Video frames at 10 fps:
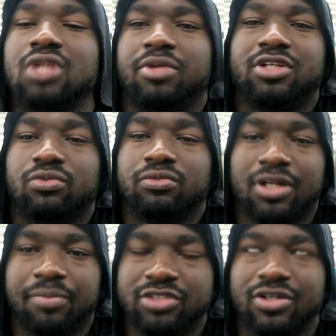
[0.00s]
I mean, we're about
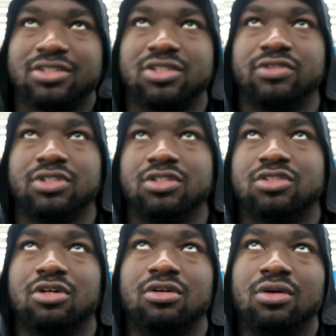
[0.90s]
to be in 2017,
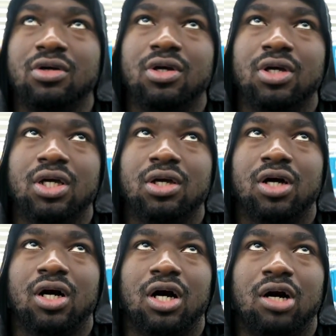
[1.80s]
so I'm